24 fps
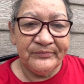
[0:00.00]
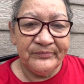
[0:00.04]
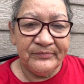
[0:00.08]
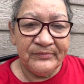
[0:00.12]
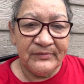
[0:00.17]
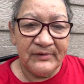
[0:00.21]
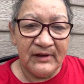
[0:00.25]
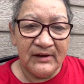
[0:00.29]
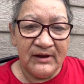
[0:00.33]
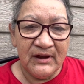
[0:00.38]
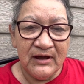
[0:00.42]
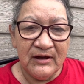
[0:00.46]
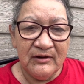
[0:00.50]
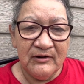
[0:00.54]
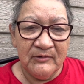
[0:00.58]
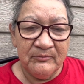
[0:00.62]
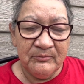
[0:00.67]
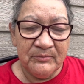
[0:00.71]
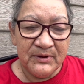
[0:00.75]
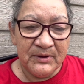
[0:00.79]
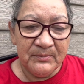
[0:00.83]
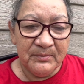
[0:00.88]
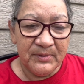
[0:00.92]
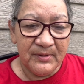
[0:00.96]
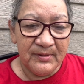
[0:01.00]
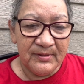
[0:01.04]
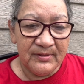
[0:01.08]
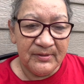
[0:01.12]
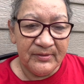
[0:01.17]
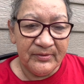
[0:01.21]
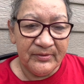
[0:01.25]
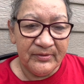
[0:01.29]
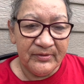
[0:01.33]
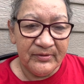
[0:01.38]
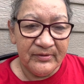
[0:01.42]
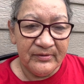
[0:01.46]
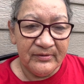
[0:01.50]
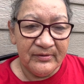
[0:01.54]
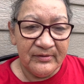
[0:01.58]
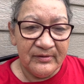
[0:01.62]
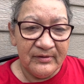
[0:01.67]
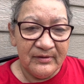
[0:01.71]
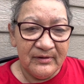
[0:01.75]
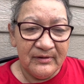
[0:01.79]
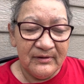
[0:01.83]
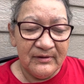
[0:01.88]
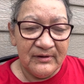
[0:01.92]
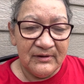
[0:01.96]
the native people.
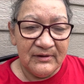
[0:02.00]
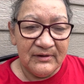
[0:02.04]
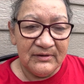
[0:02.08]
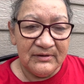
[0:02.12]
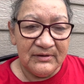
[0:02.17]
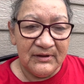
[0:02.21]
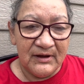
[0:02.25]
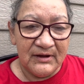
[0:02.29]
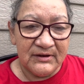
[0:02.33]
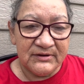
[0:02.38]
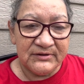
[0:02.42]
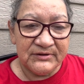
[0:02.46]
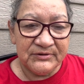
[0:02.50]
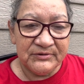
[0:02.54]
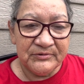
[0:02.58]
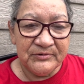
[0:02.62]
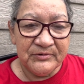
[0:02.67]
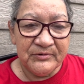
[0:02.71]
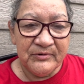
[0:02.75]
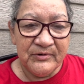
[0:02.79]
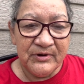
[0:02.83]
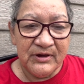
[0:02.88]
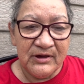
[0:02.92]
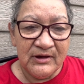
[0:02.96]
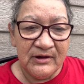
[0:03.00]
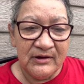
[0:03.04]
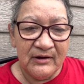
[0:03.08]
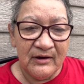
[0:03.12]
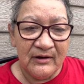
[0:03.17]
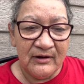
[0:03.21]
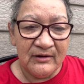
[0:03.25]
That's who he